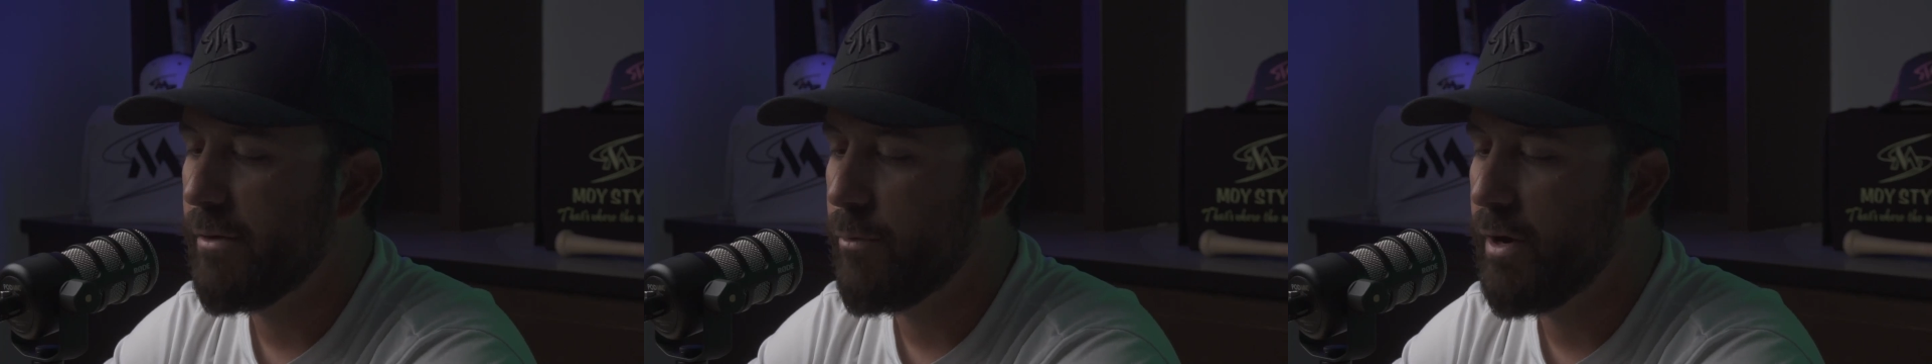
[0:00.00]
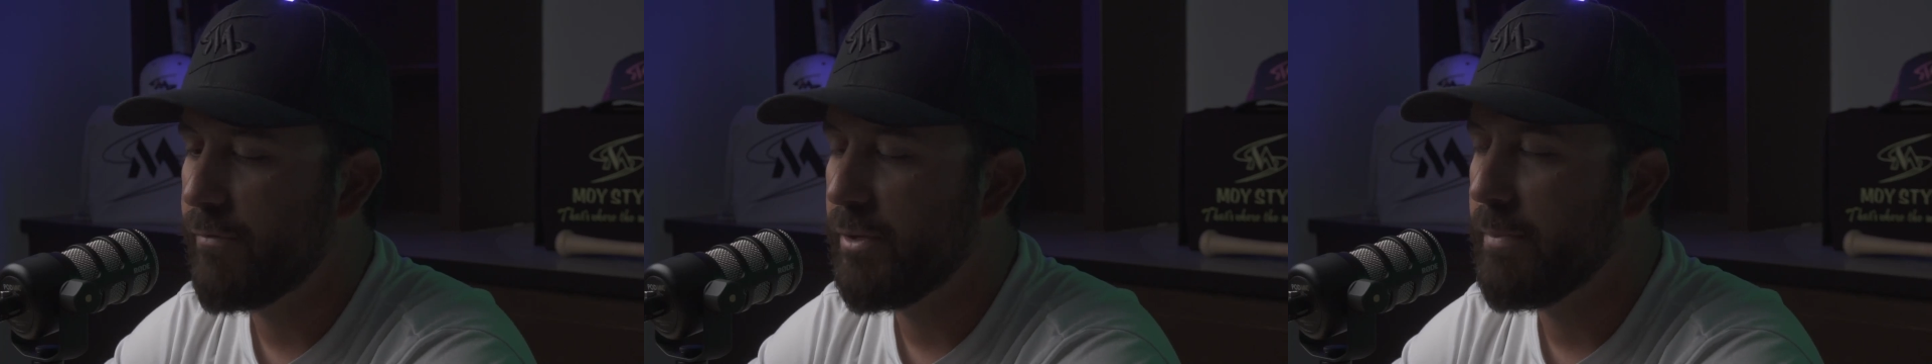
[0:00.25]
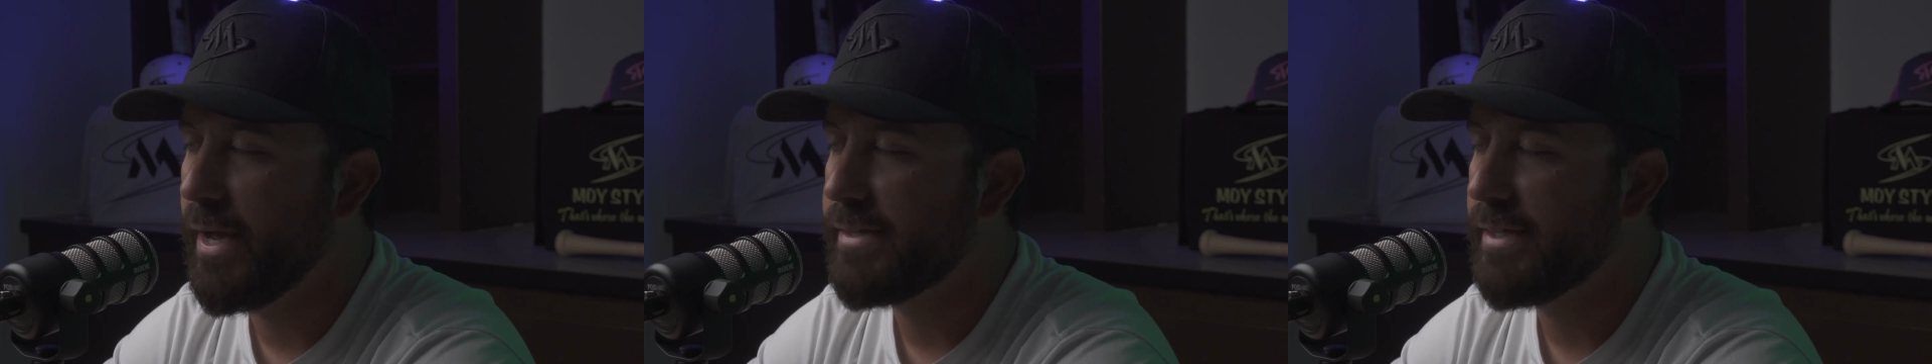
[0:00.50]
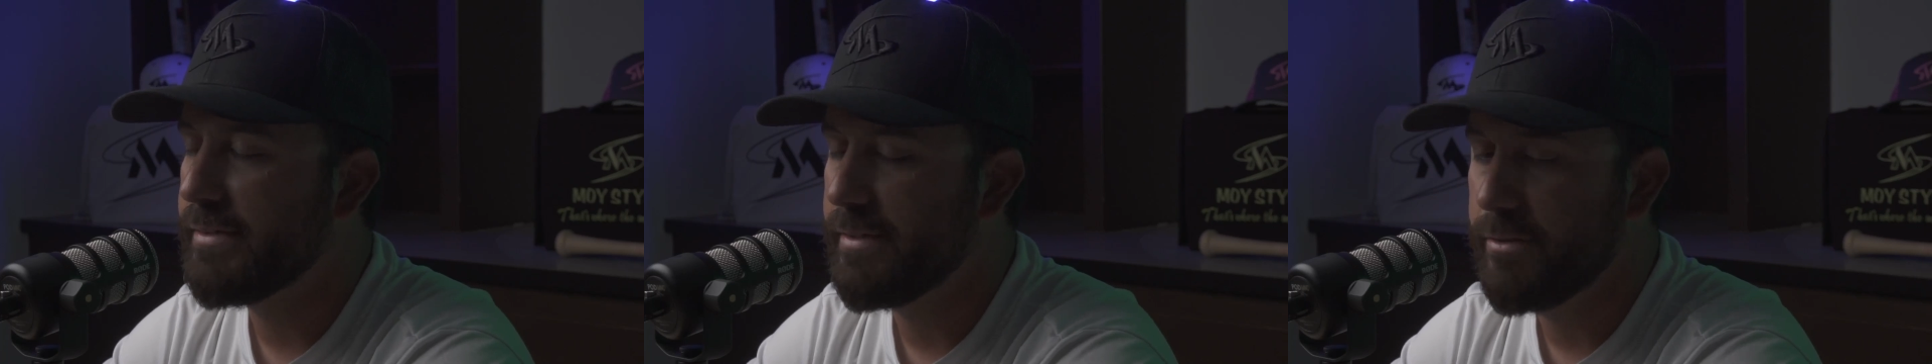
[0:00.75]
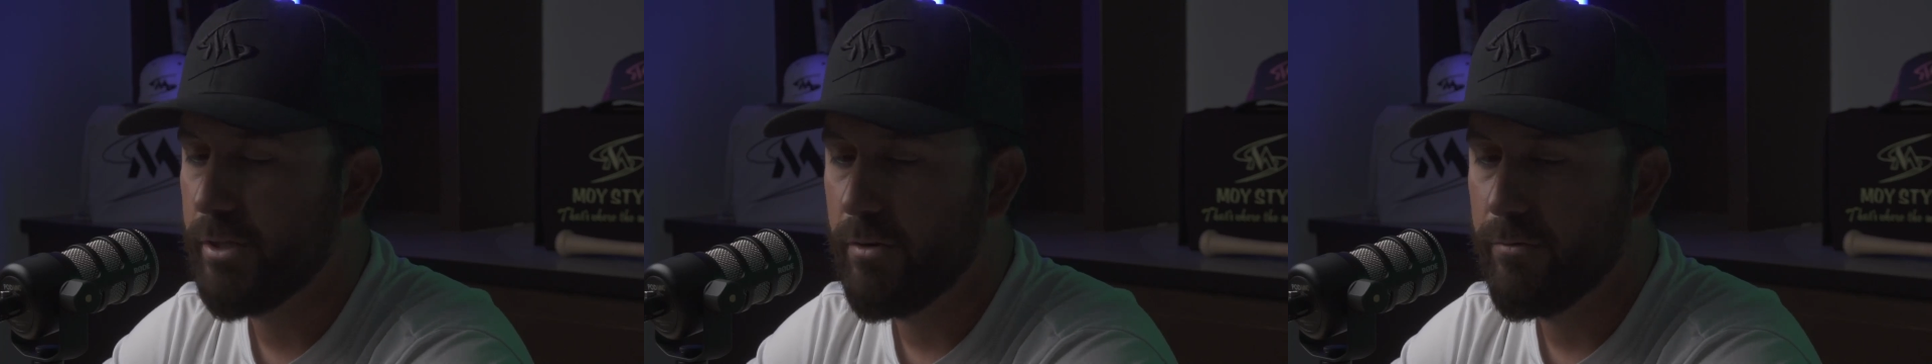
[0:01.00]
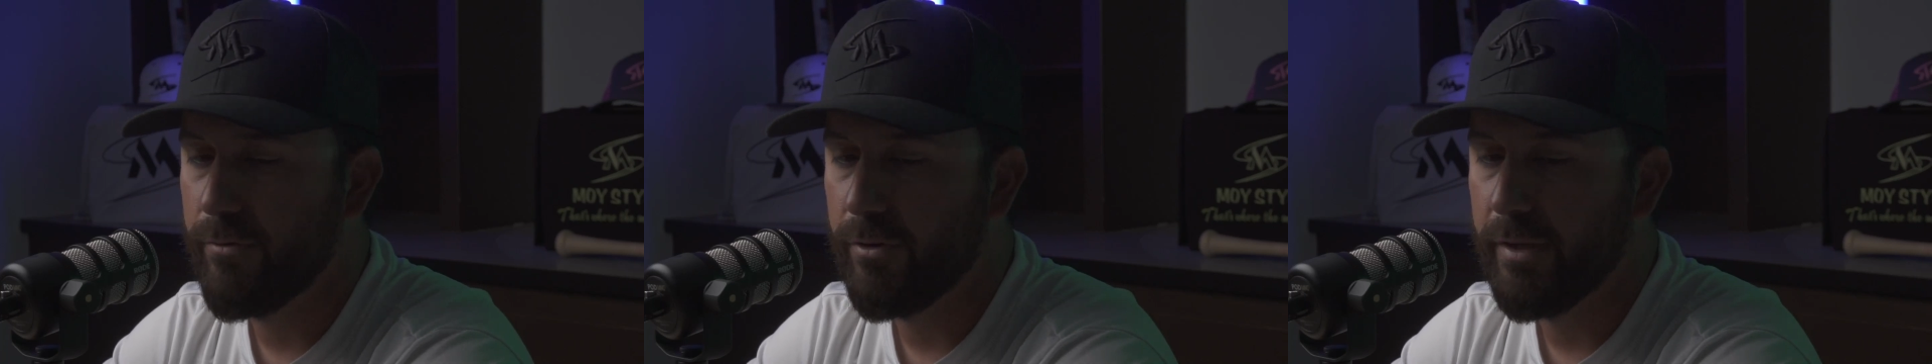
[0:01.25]
Right off the bat, sets the
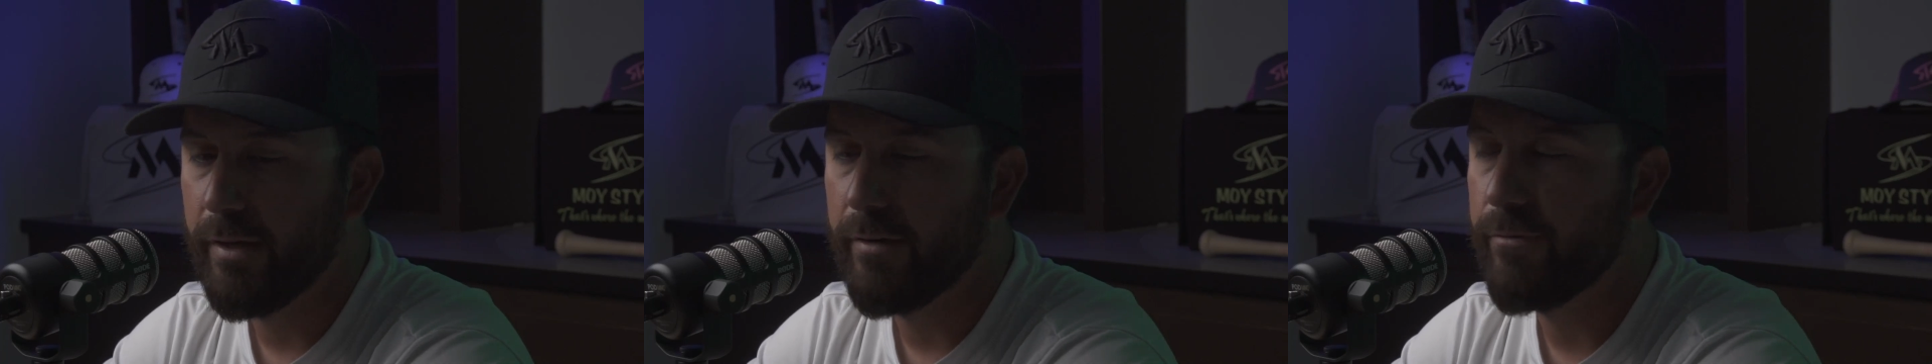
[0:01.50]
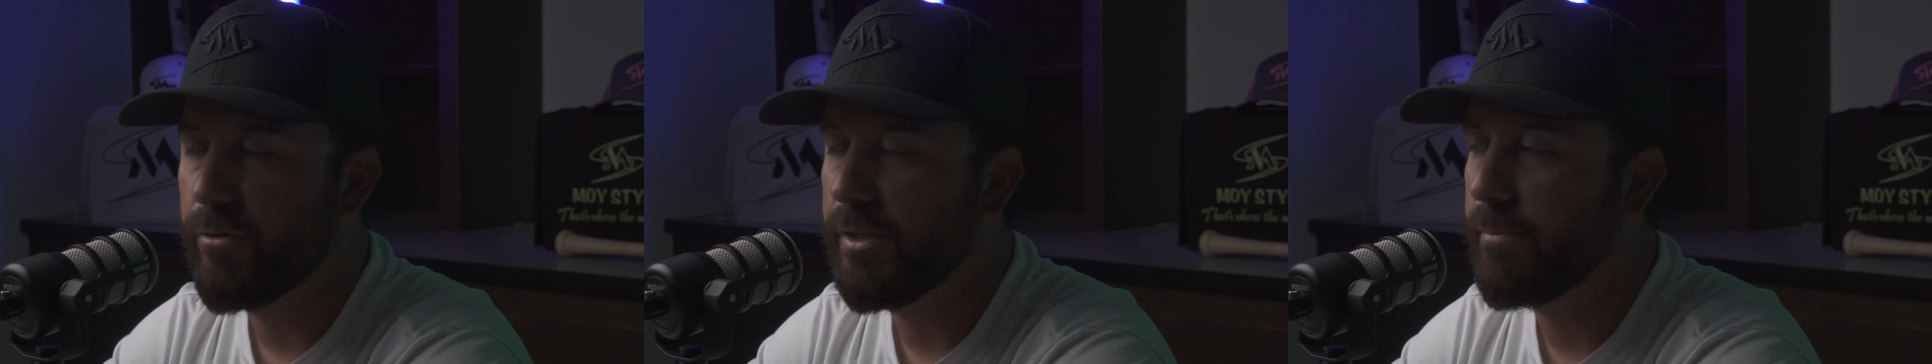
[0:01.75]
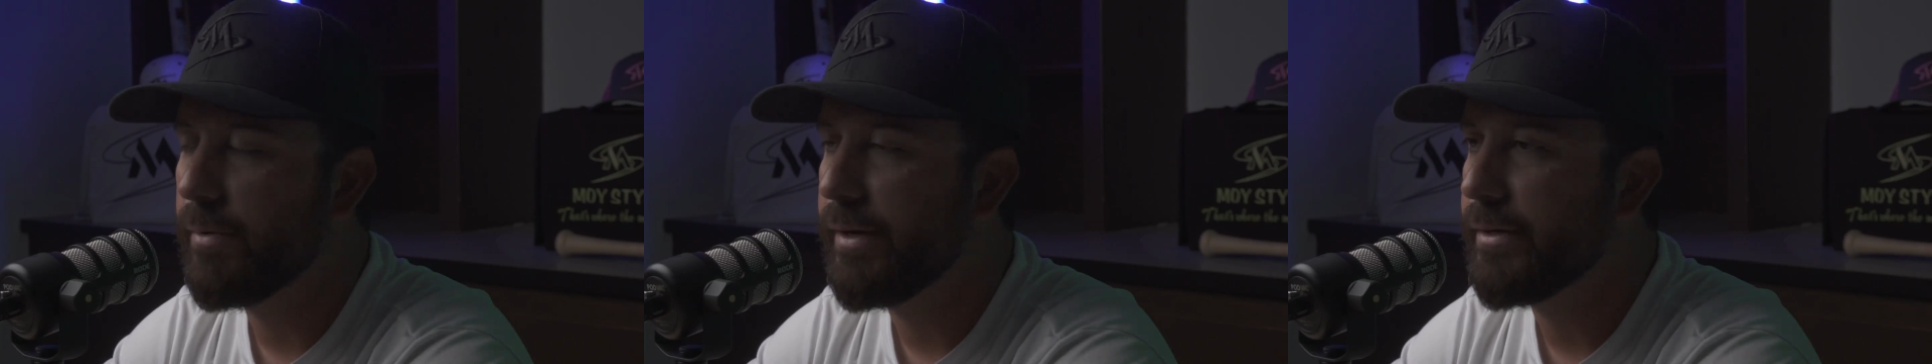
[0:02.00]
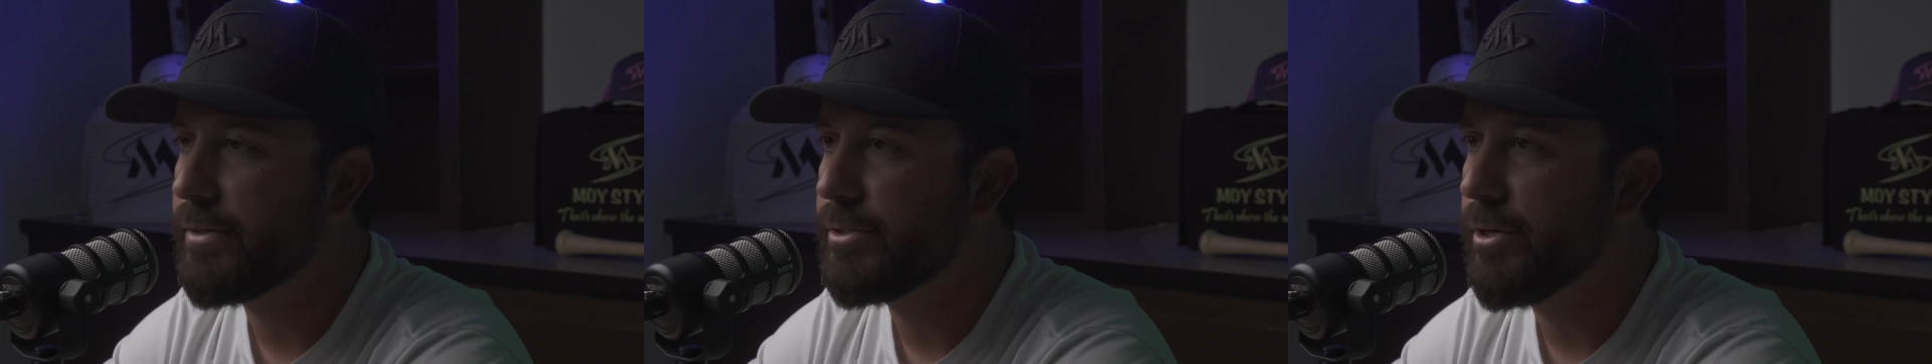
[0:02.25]
tone for the players.